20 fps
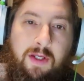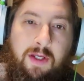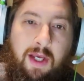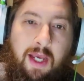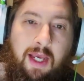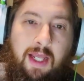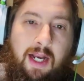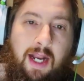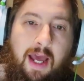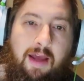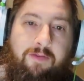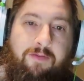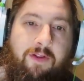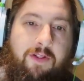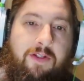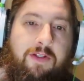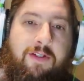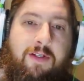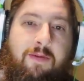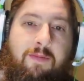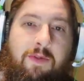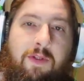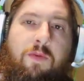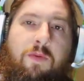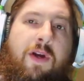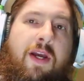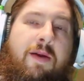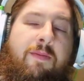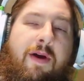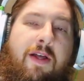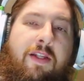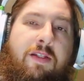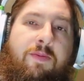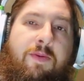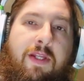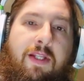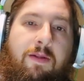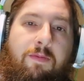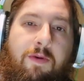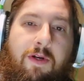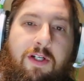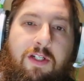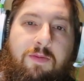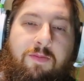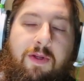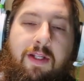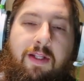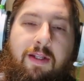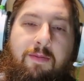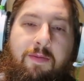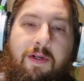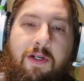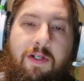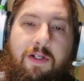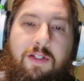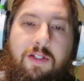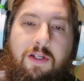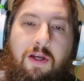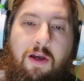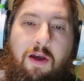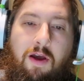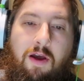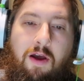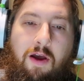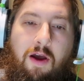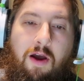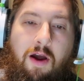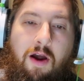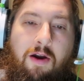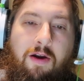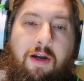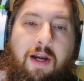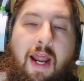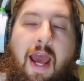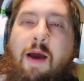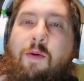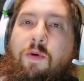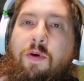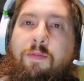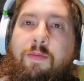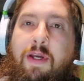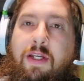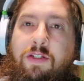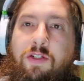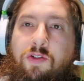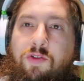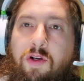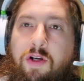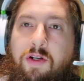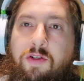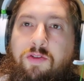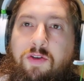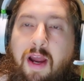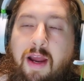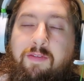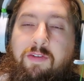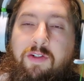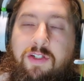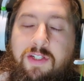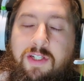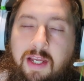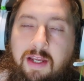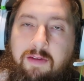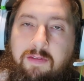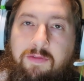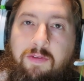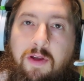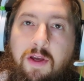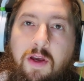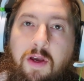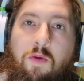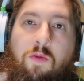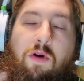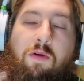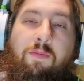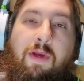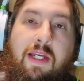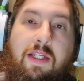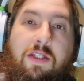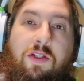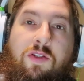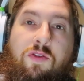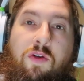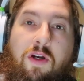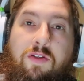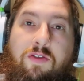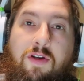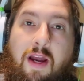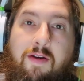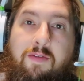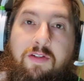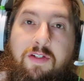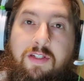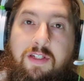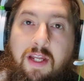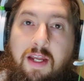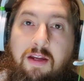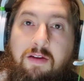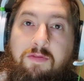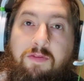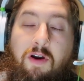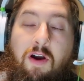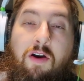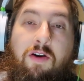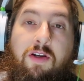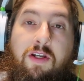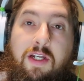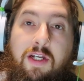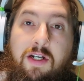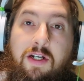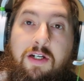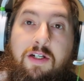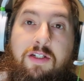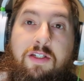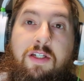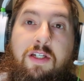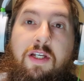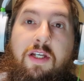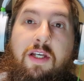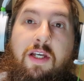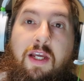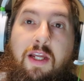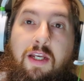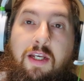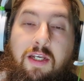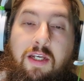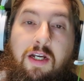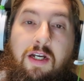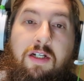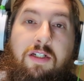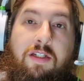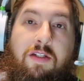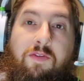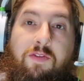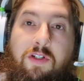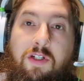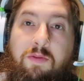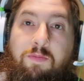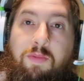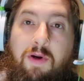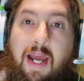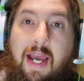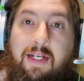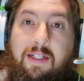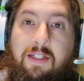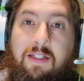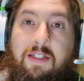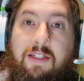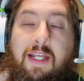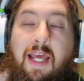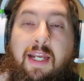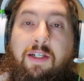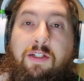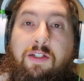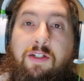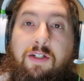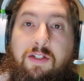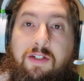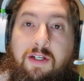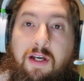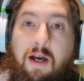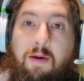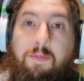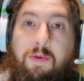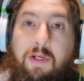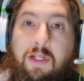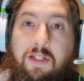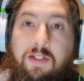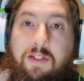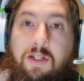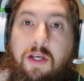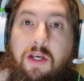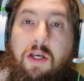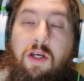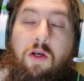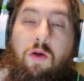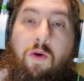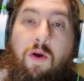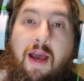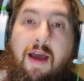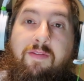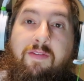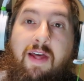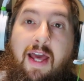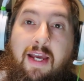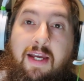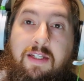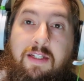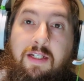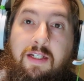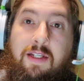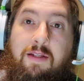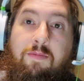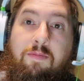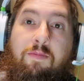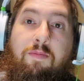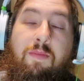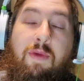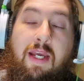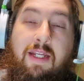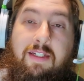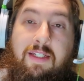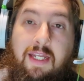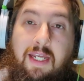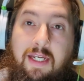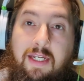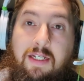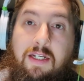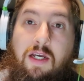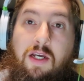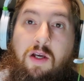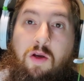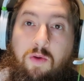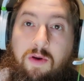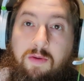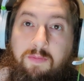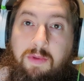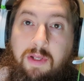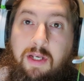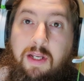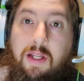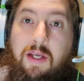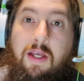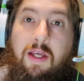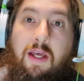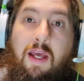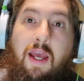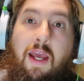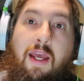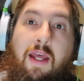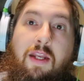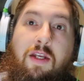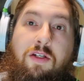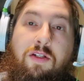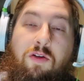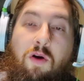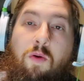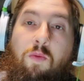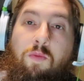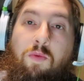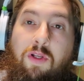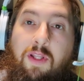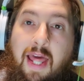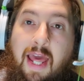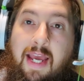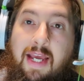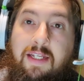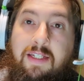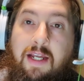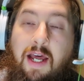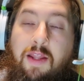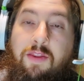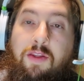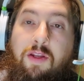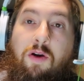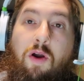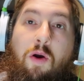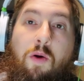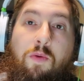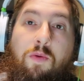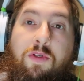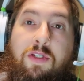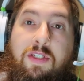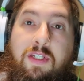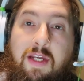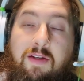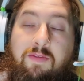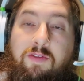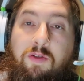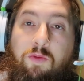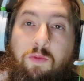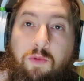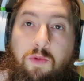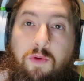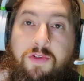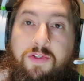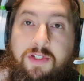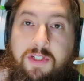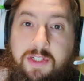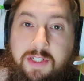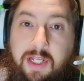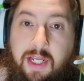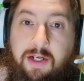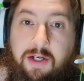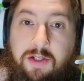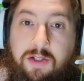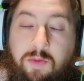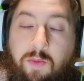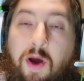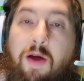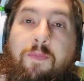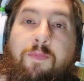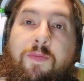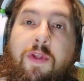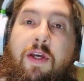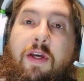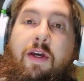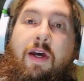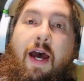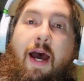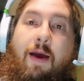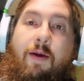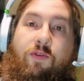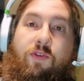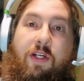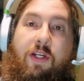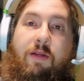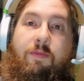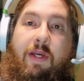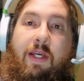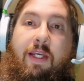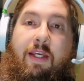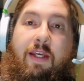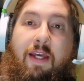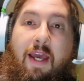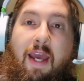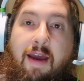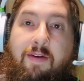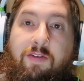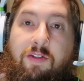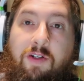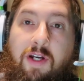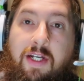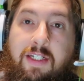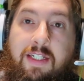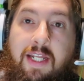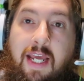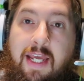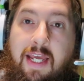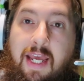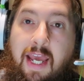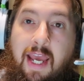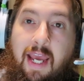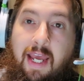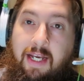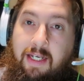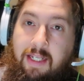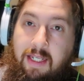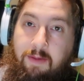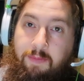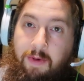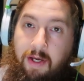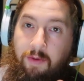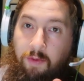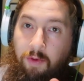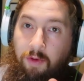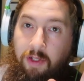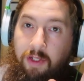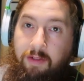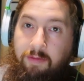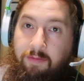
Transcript: And I feel a similar way about speed limiters. Speed limiters are not what makes a truck driver safe. What makes a truck driver safe are years and years of good practice at good companies who have excellent maintained equipment and don't relax on their own safety rules and standards. Well, I'm Tricky Mick. Have a great day and keep on rolling.